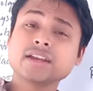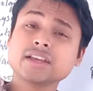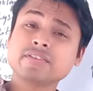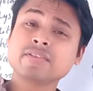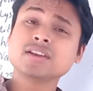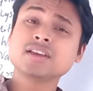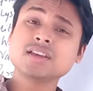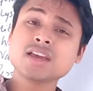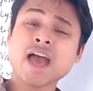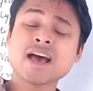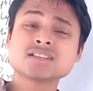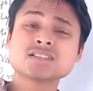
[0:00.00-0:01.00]
And even he
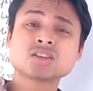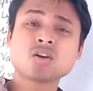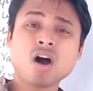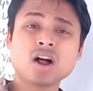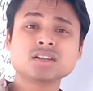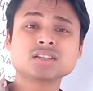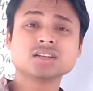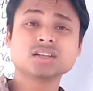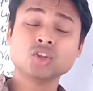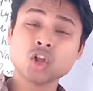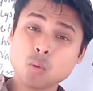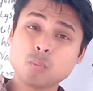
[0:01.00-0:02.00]
has got
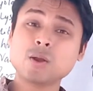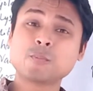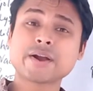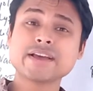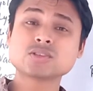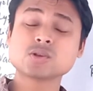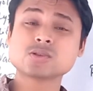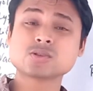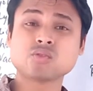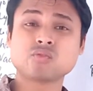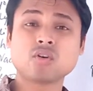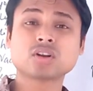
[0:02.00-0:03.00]
Nobel Prize
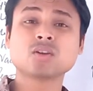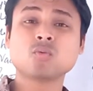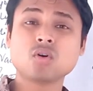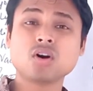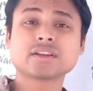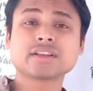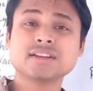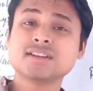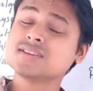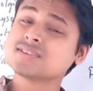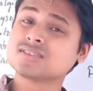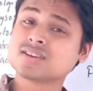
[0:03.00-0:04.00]
also for the work in
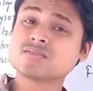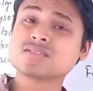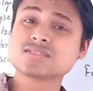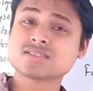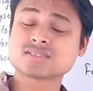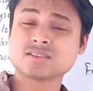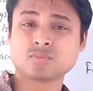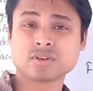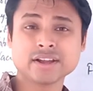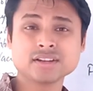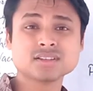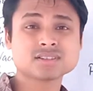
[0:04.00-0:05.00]
his nervous system,
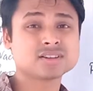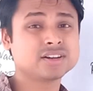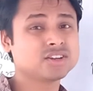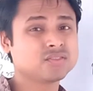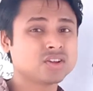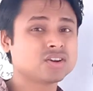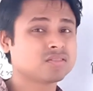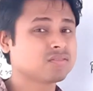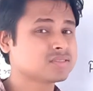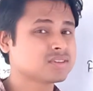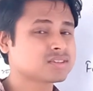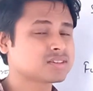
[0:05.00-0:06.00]
right? Study of the
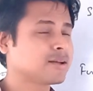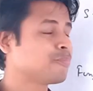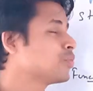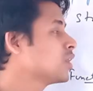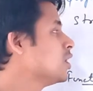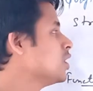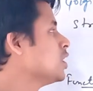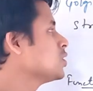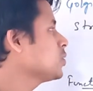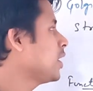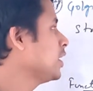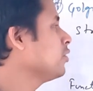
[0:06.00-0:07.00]
nervous system.
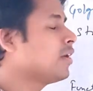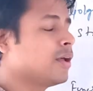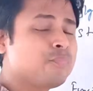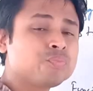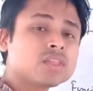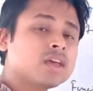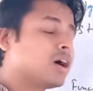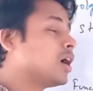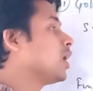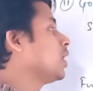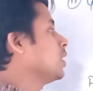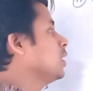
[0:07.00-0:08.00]
So anyway,
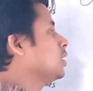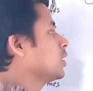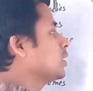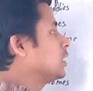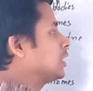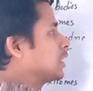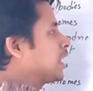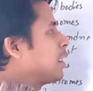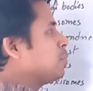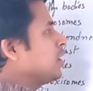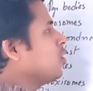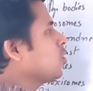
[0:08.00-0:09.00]

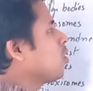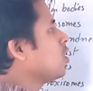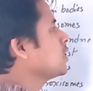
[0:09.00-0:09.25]
Camillo